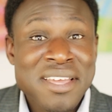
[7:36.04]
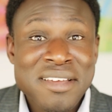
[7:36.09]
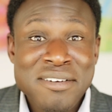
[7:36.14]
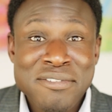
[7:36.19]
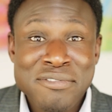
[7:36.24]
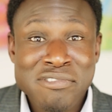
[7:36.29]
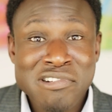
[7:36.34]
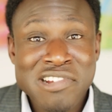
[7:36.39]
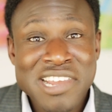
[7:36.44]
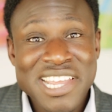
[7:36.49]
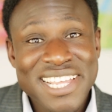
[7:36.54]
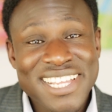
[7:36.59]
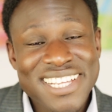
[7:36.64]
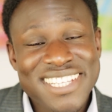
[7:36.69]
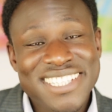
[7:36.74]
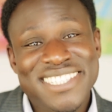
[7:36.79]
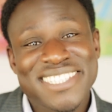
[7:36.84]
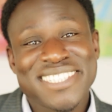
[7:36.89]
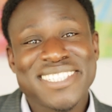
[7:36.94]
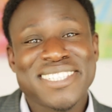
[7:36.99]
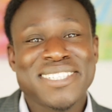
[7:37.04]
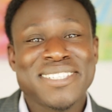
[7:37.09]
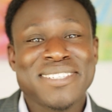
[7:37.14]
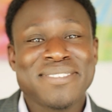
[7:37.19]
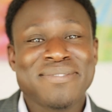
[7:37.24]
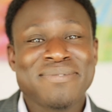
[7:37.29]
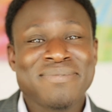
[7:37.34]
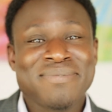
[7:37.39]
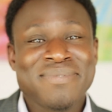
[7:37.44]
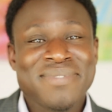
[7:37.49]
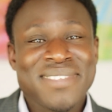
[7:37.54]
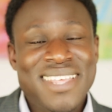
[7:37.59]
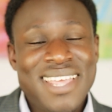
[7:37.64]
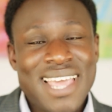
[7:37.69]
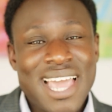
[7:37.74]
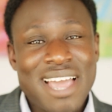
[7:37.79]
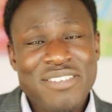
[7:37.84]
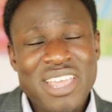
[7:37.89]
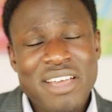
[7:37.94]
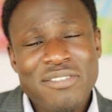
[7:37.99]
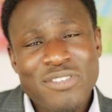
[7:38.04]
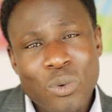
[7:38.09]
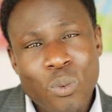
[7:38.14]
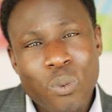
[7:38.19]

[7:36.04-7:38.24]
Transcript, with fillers: Freeze! Have you ever